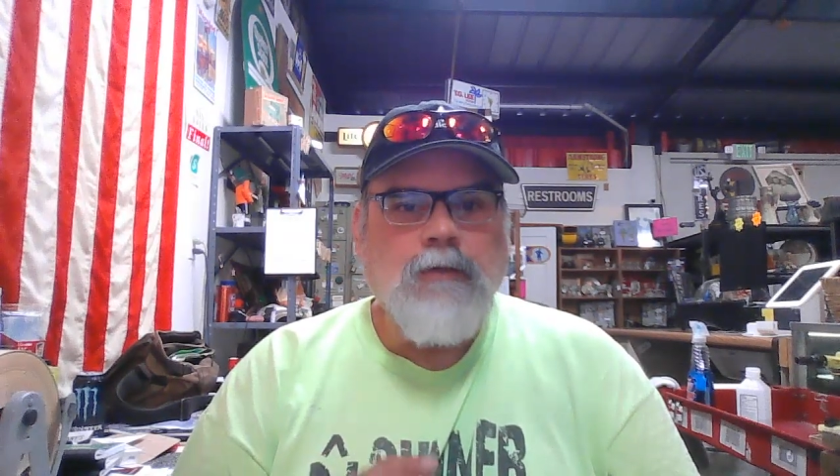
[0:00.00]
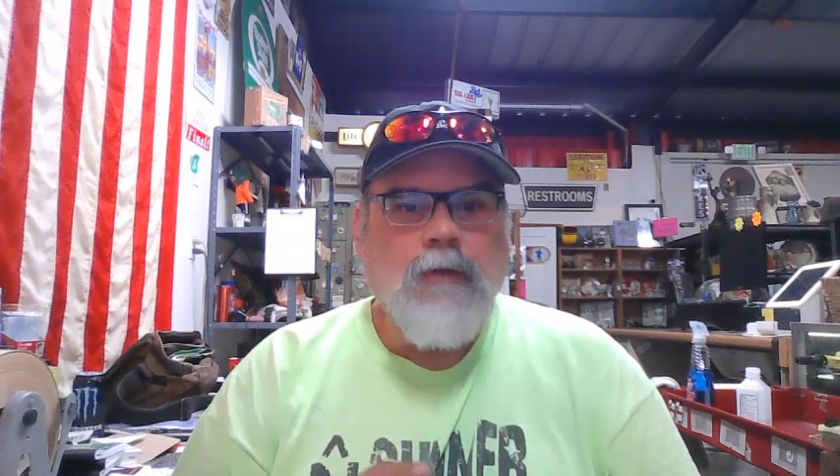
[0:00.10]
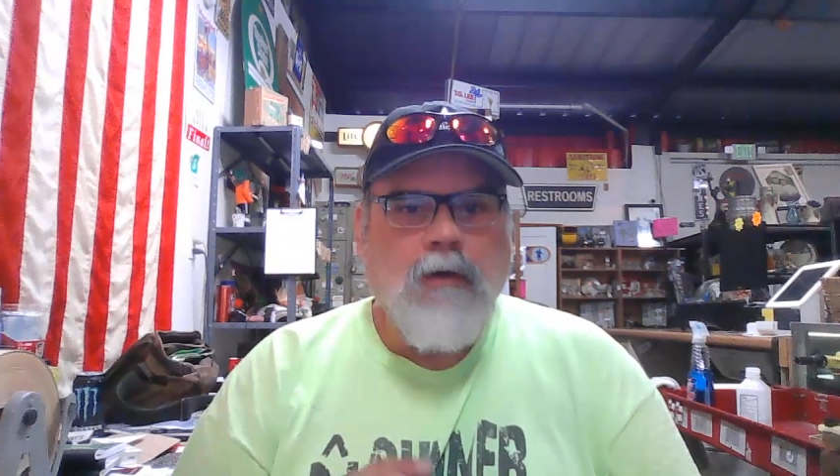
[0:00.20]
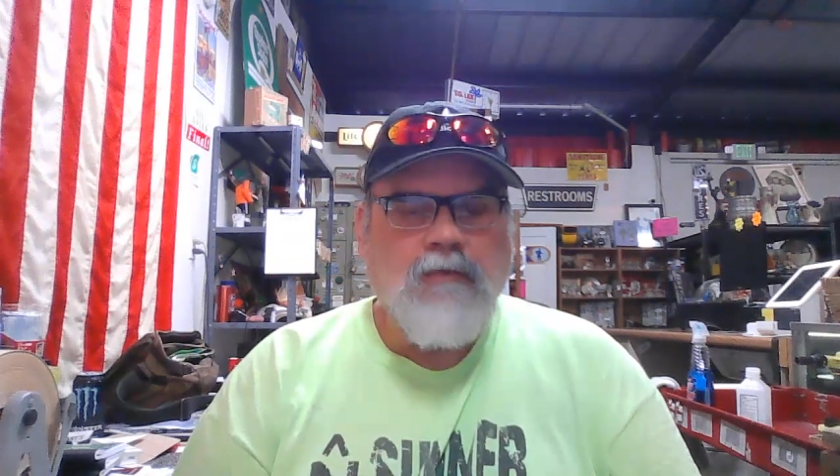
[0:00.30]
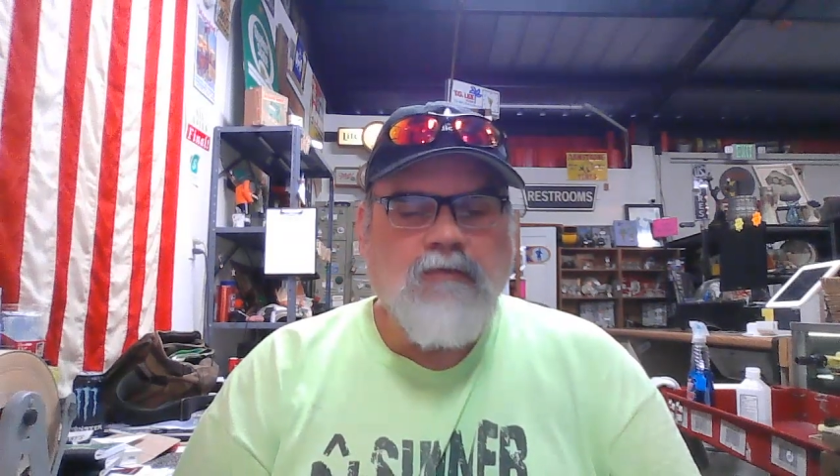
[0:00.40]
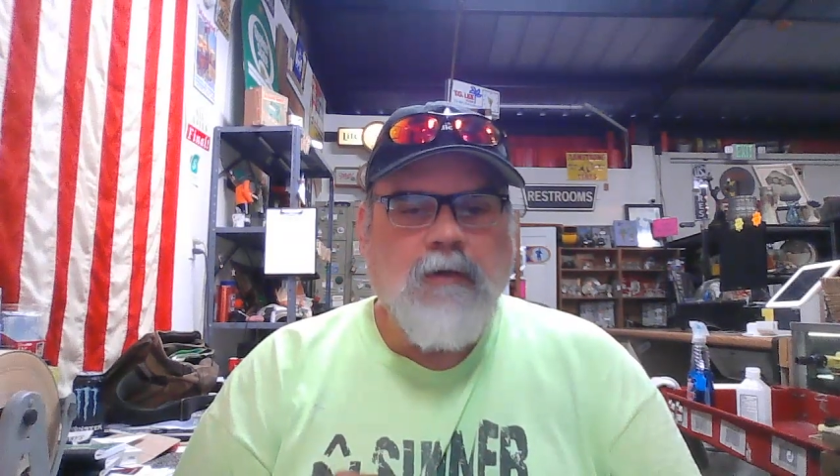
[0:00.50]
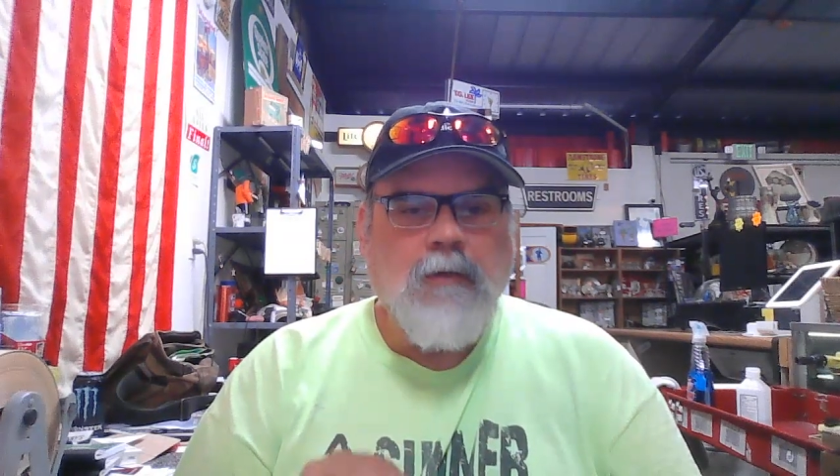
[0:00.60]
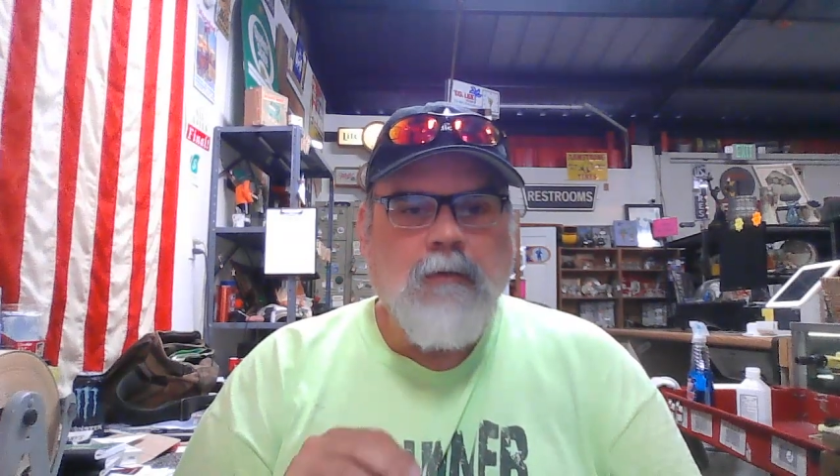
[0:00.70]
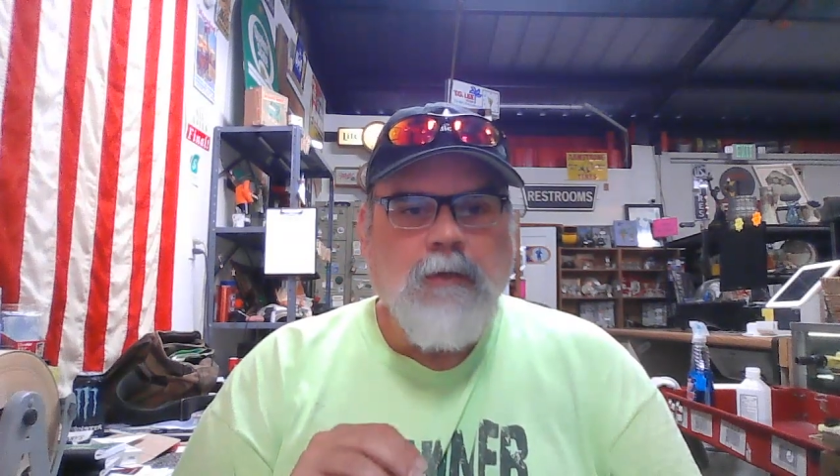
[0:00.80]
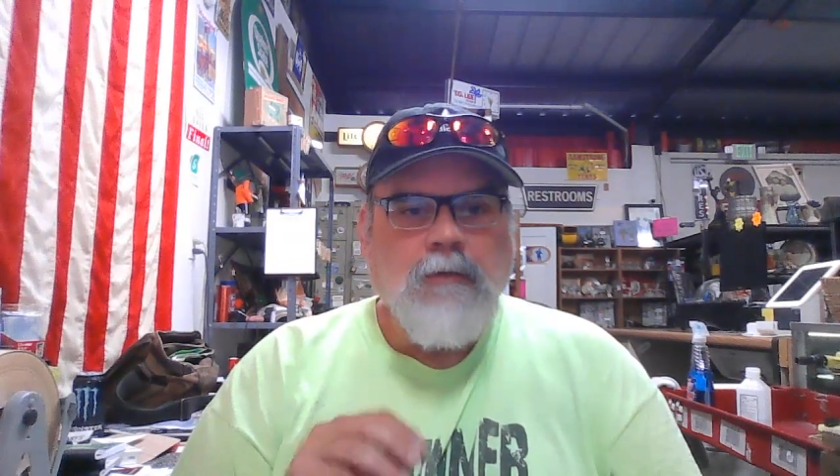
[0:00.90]
yard
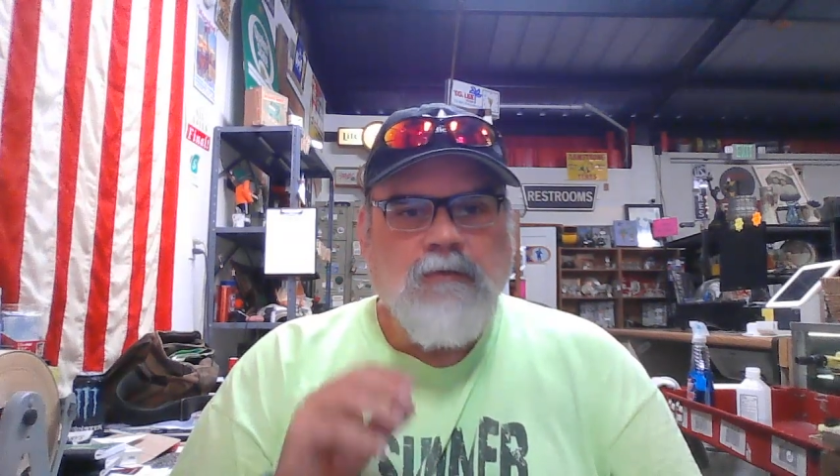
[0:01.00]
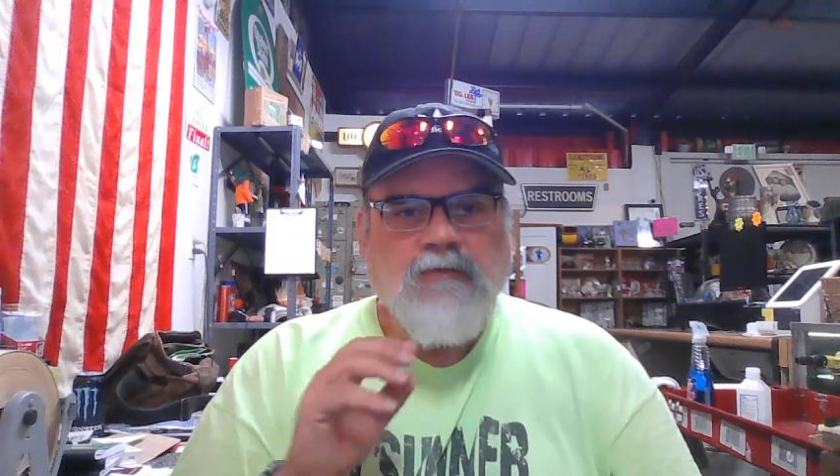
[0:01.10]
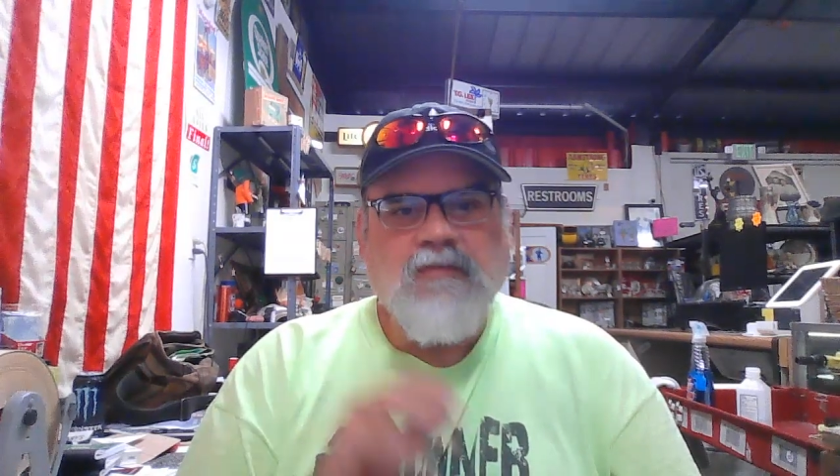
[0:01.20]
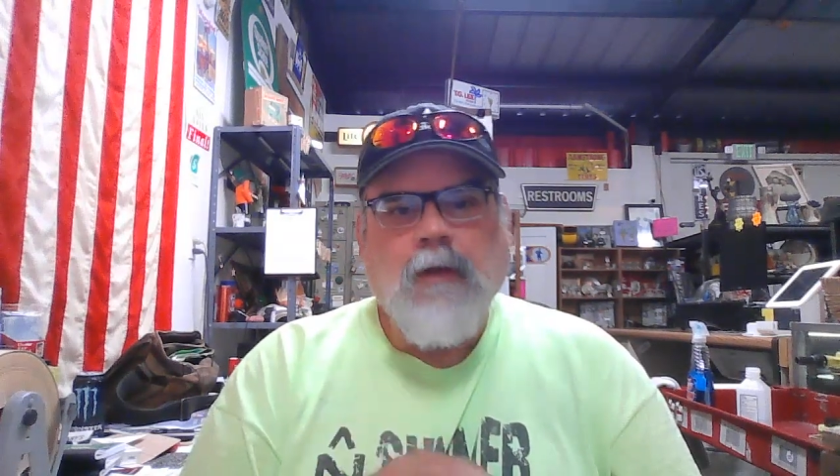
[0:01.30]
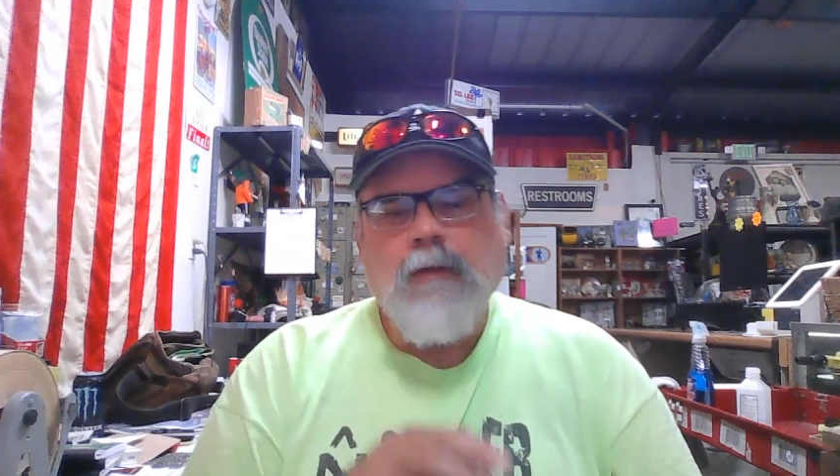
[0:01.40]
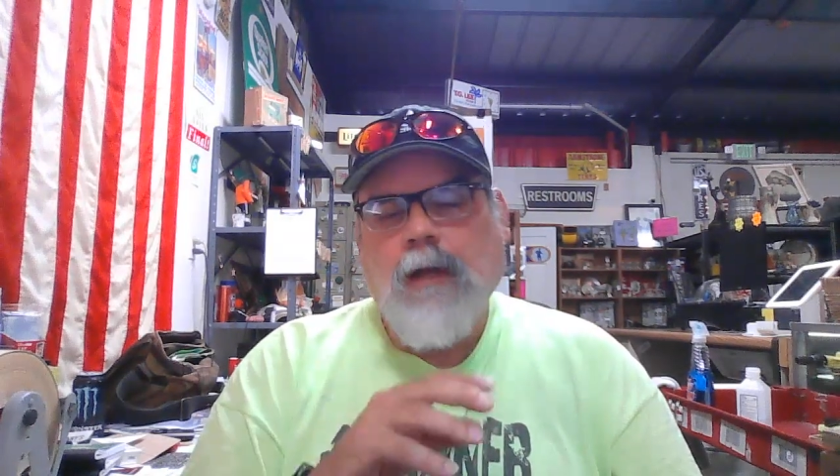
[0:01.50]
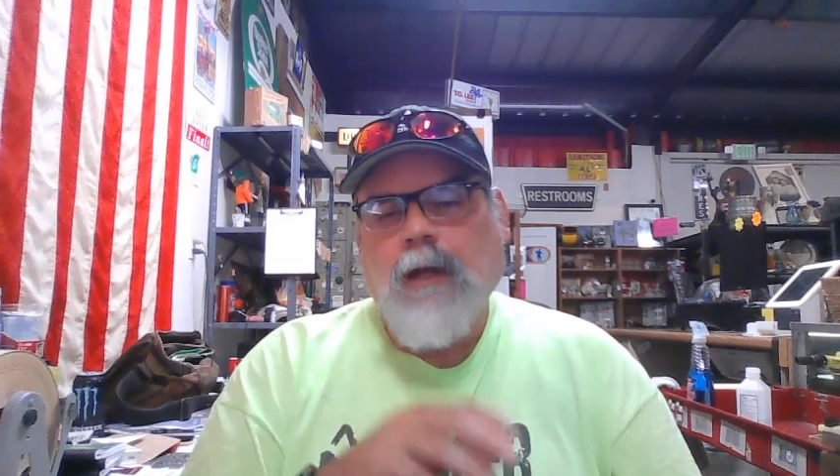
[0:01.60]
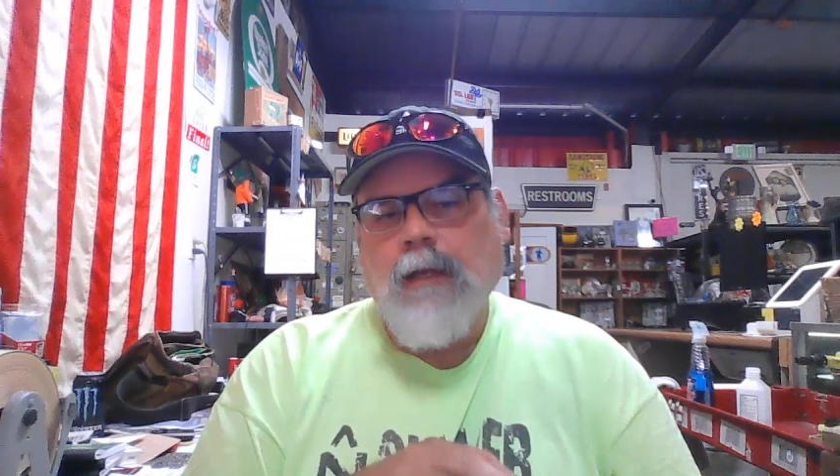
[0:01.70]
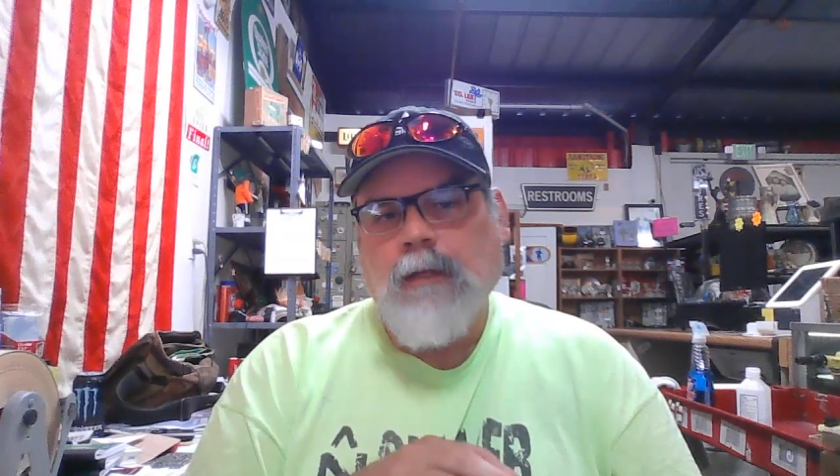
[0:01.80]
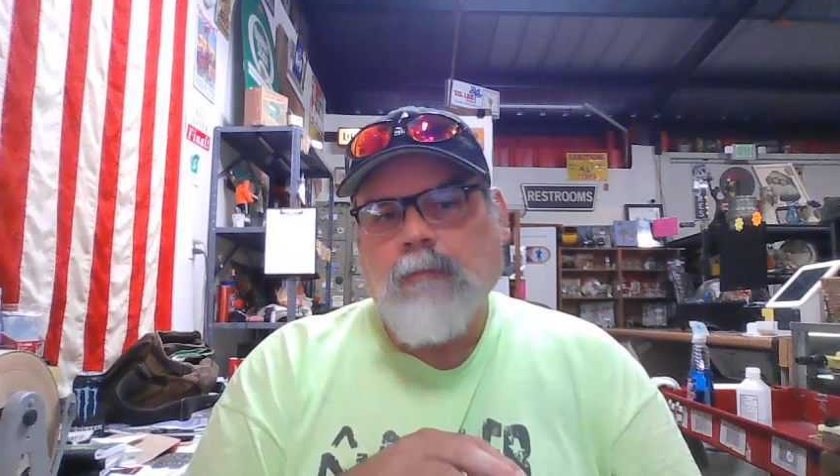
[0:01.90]
sale to sell the
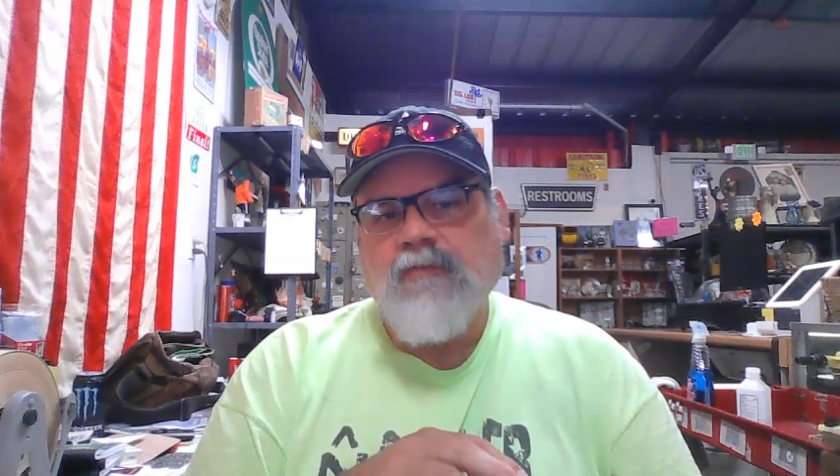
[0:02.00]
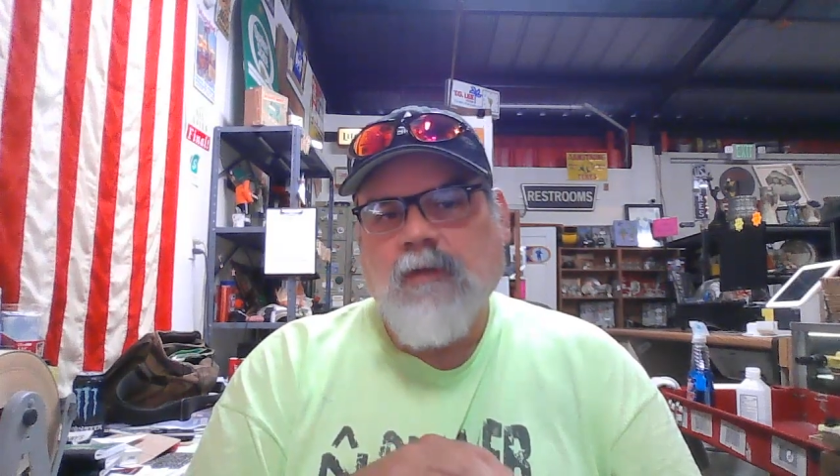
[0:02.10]
items